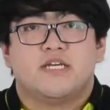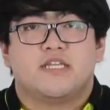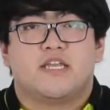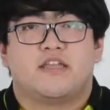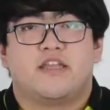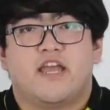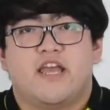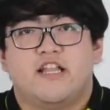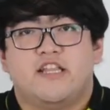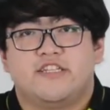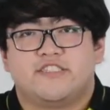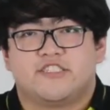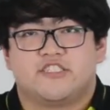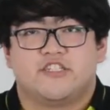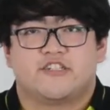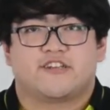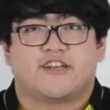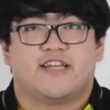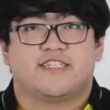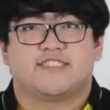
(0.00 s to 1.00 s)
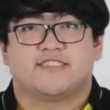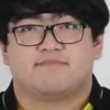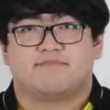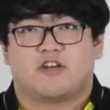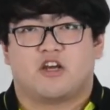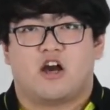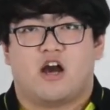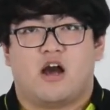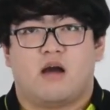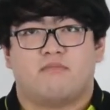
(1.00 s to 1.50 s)
Today let's look at some
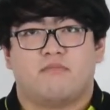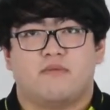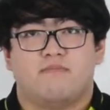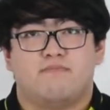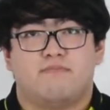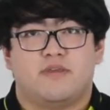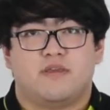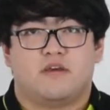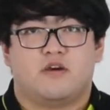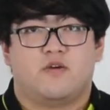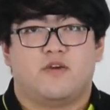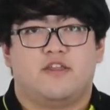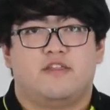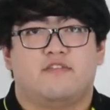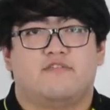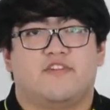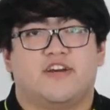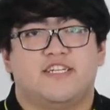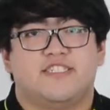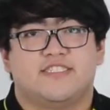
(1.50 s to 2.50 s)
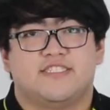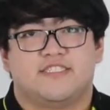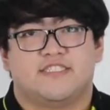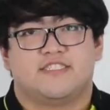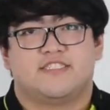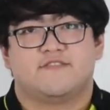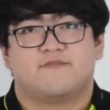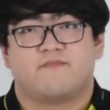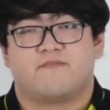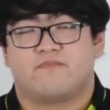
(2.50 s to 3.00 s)
common PoE
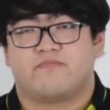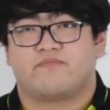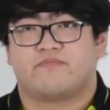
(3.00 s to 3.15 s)
devices.